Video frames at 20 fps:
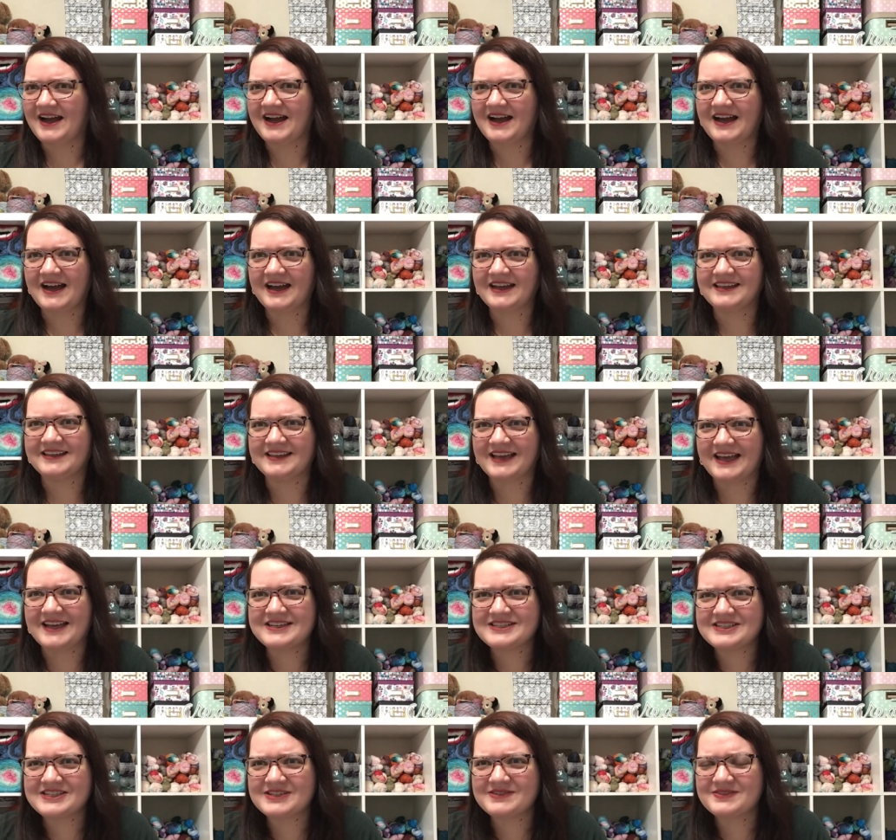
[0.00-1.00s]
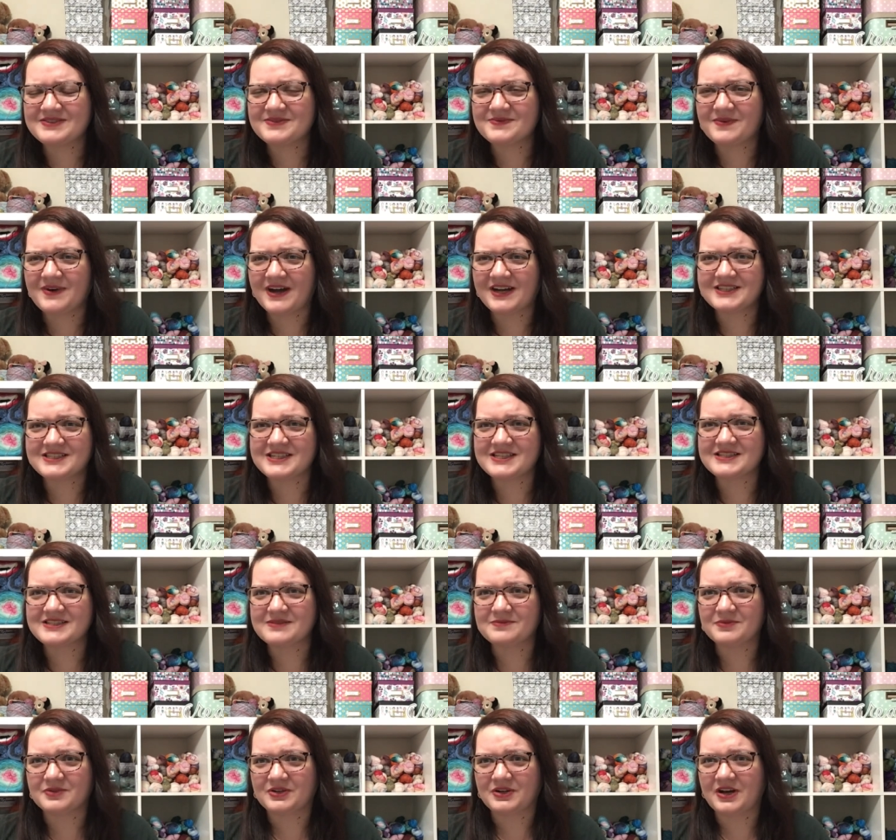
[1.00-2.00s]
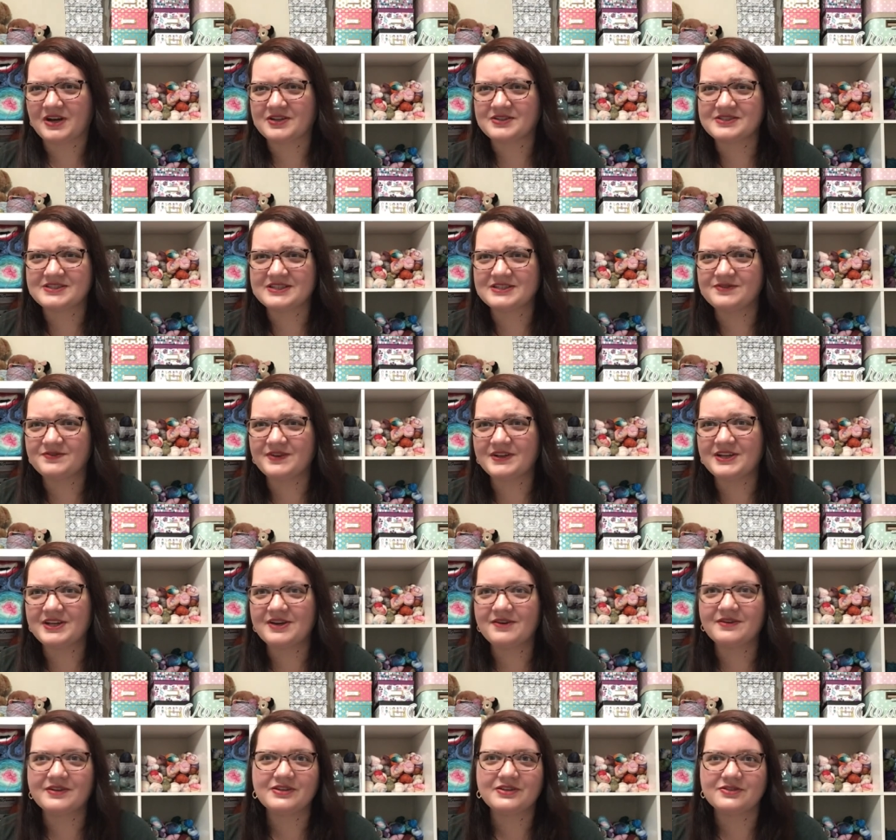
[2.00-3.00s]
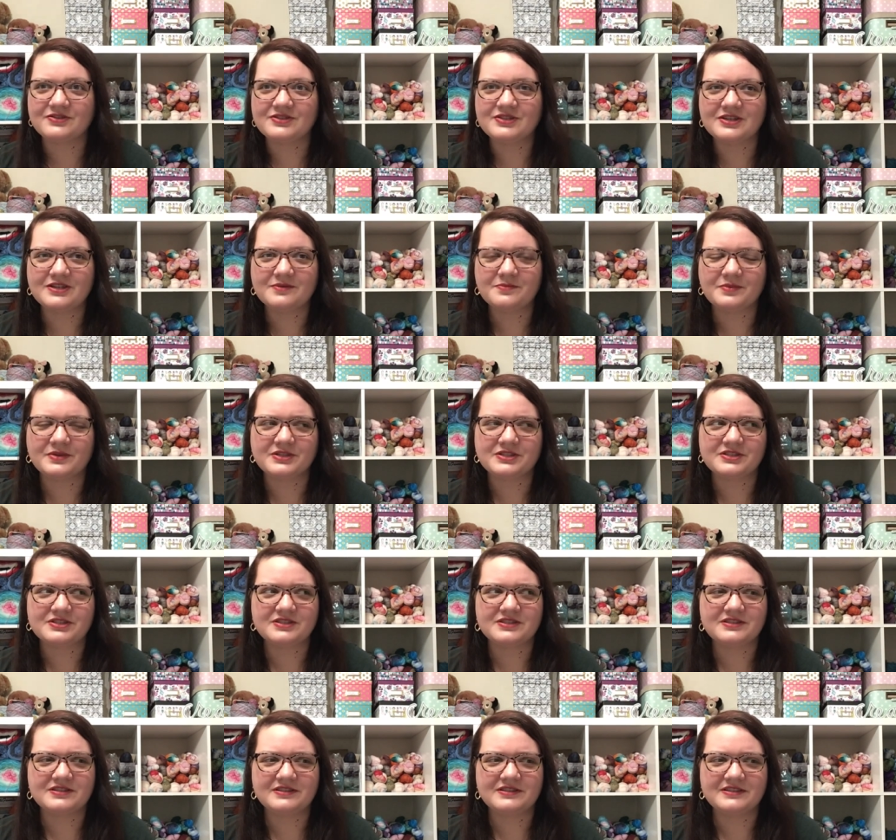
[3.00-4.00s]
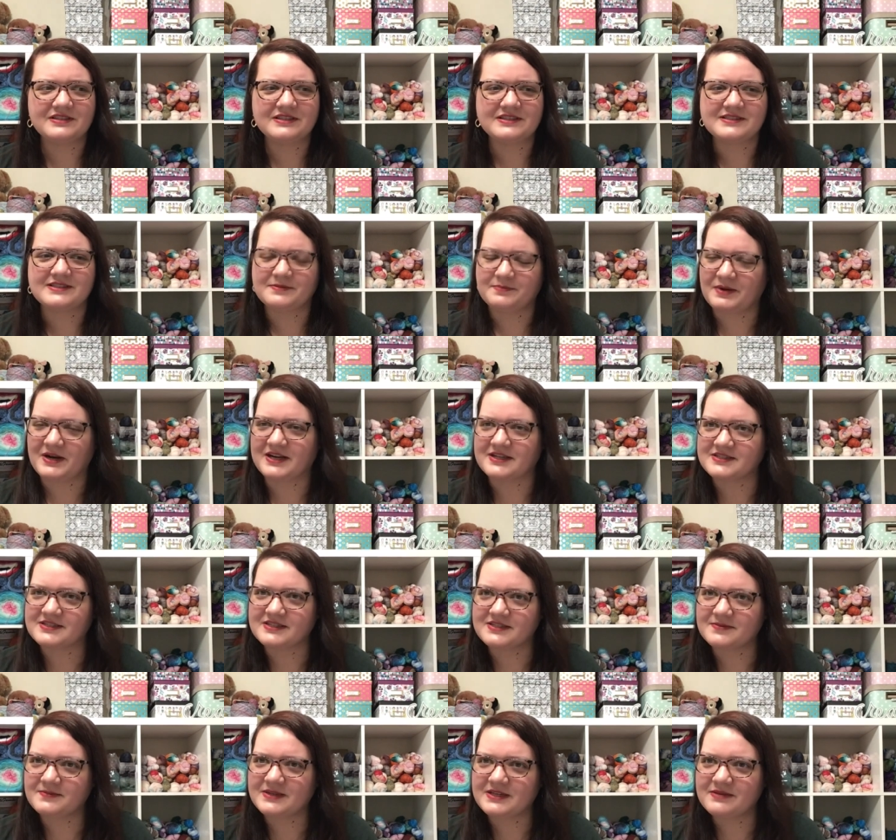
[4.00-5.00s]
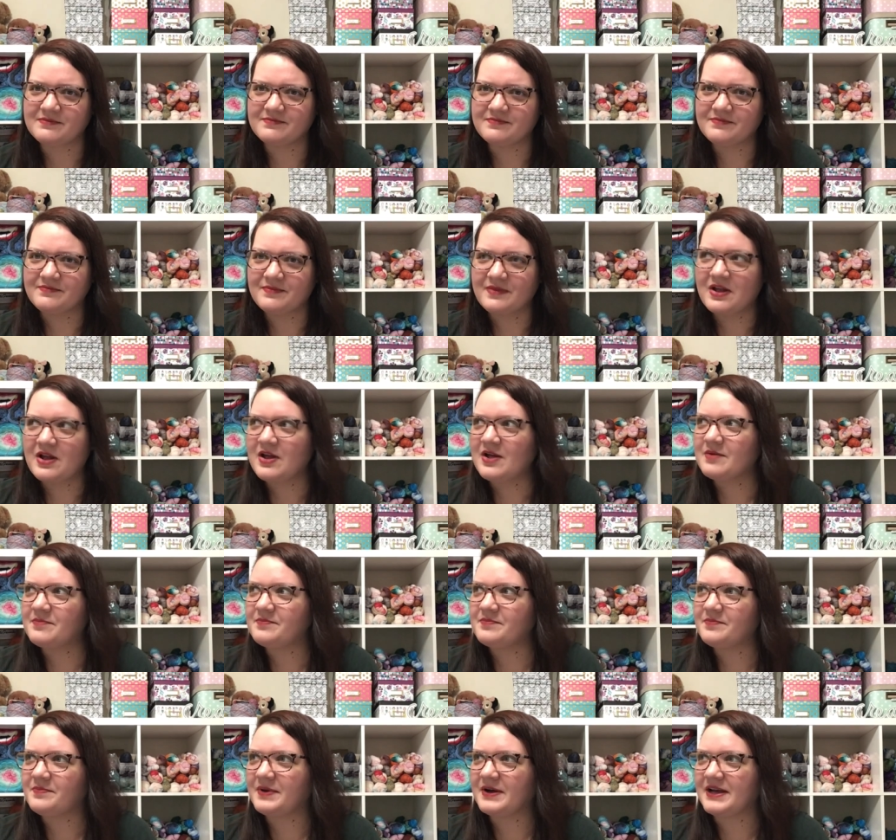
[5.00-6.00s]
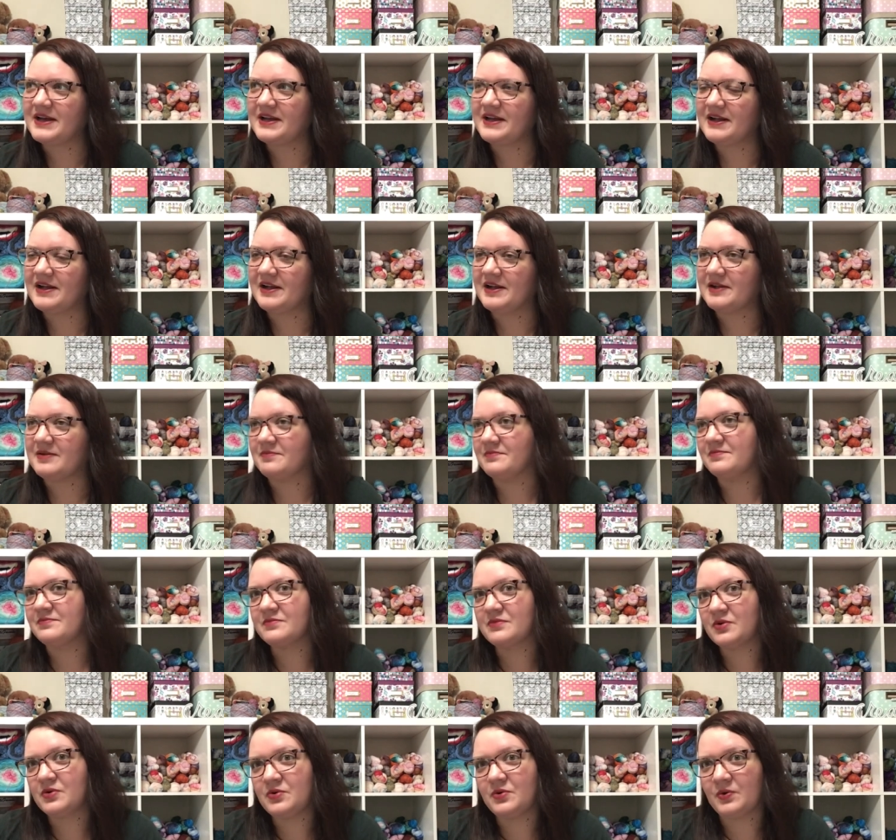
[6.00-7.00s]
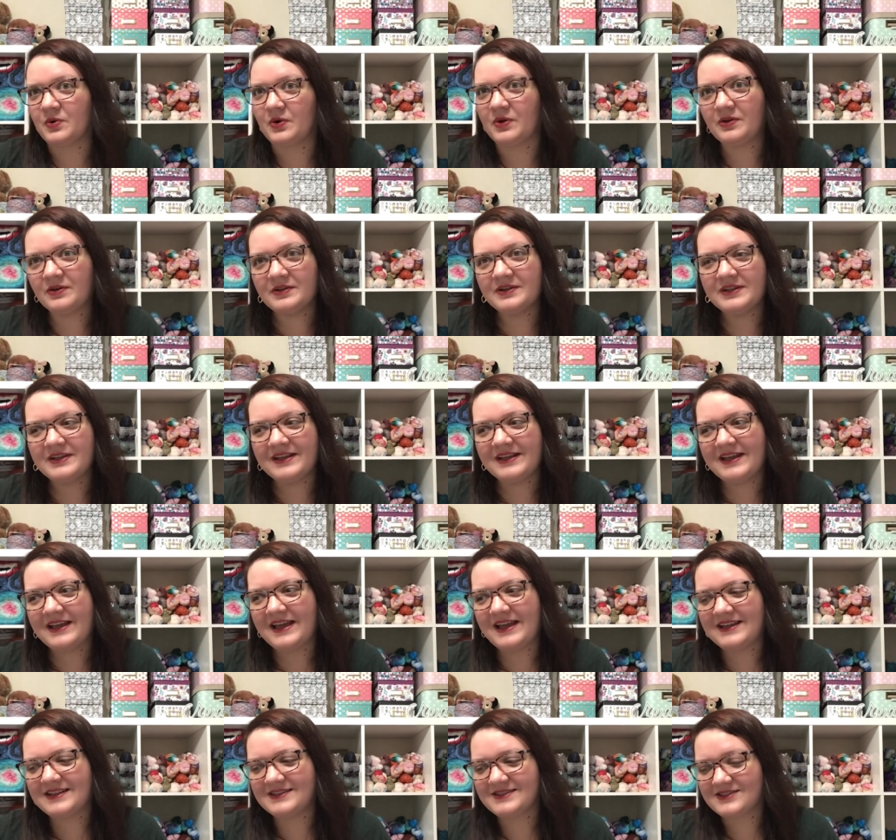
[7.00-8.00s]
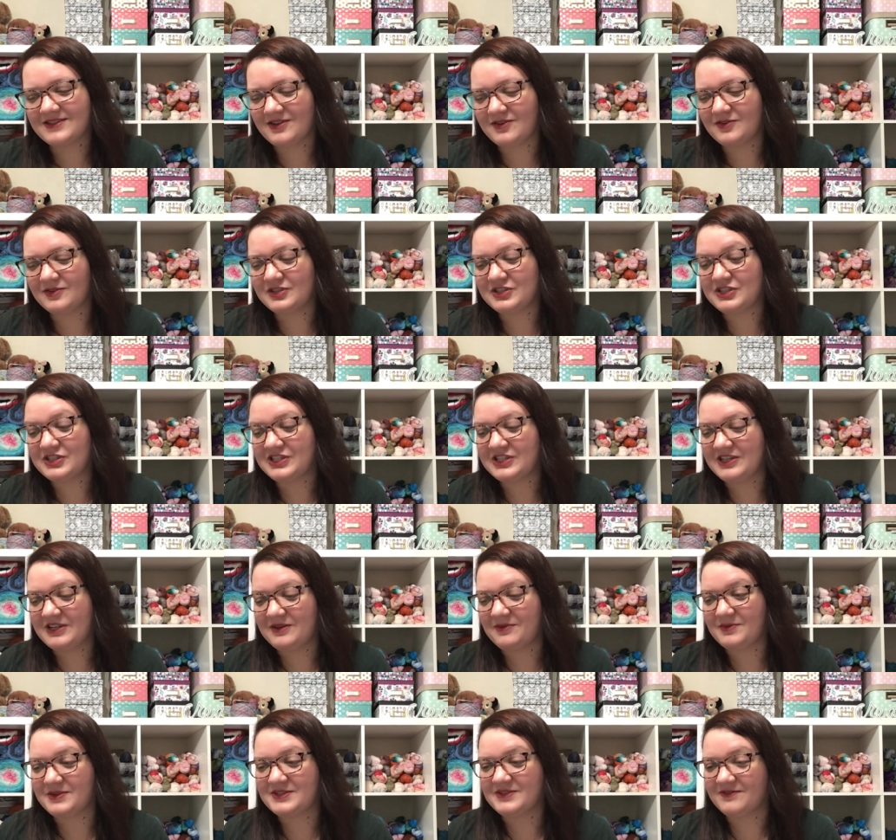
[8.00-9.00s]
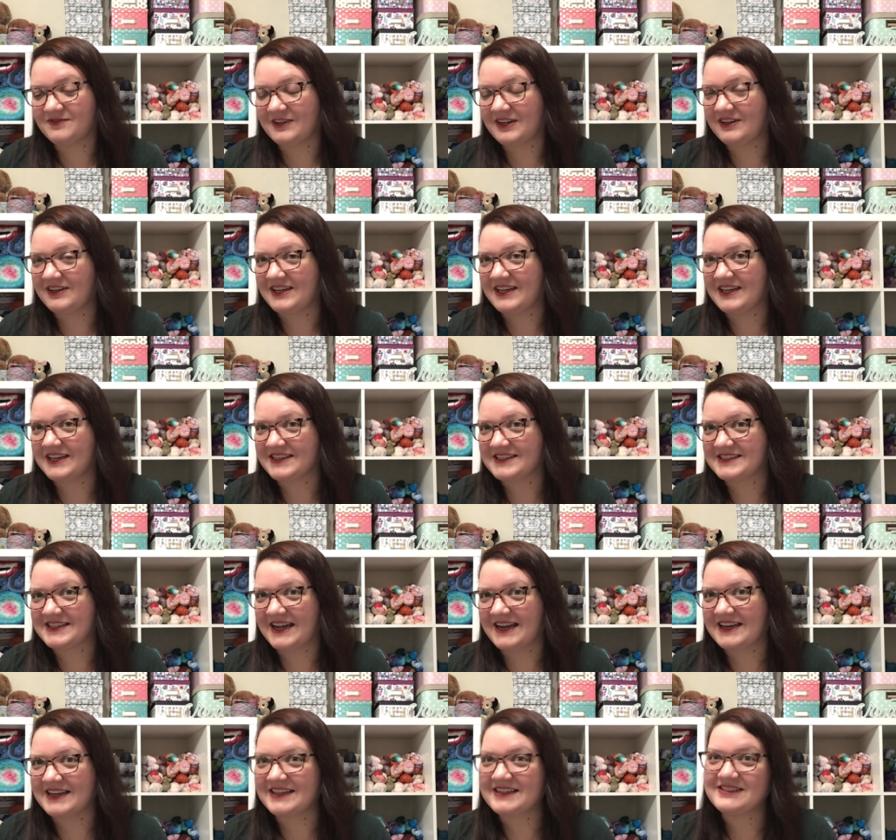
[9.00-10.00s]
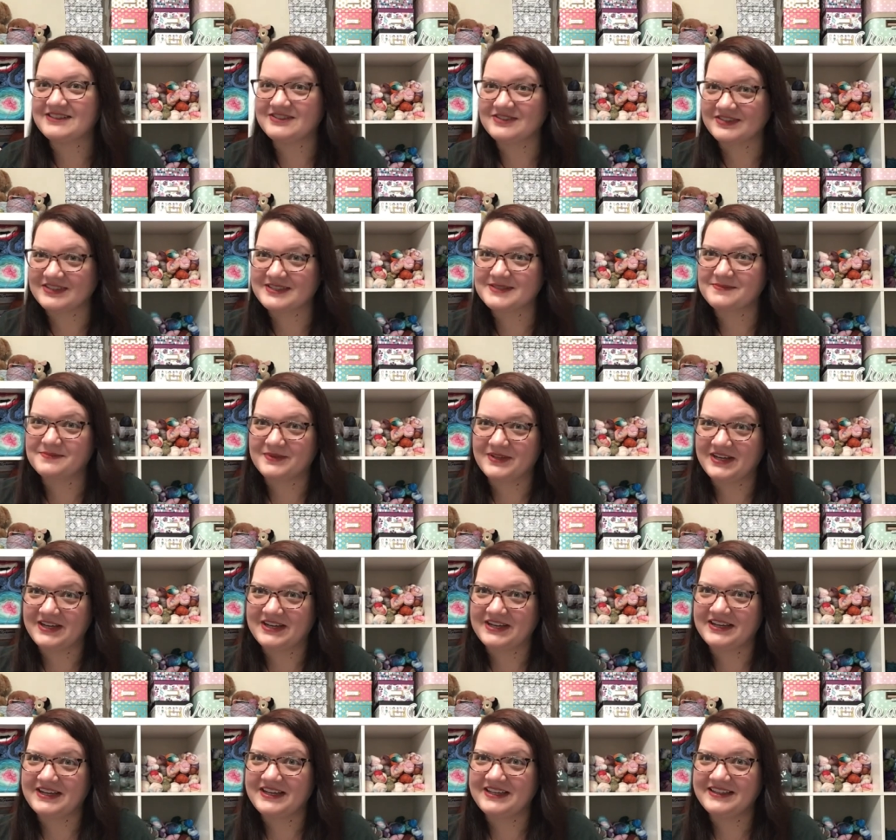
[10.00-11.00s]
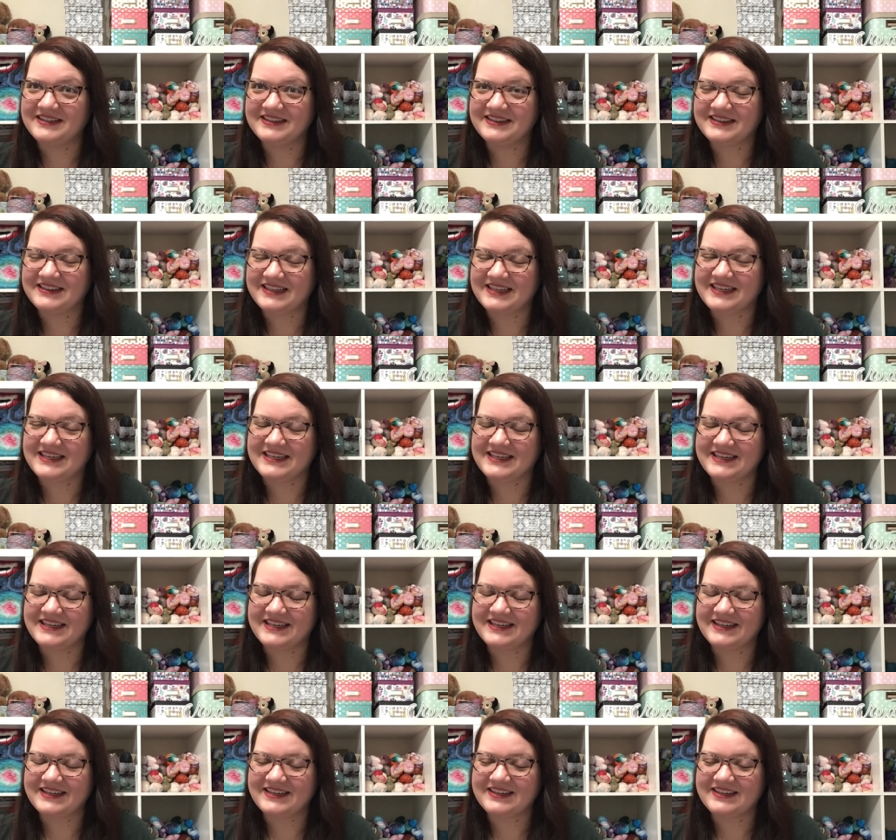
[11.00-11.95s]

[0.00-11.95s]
I guess she was watching some cross-stitch video on YouTube, which is surprising to me but um, cool. And so she was very excited to explain the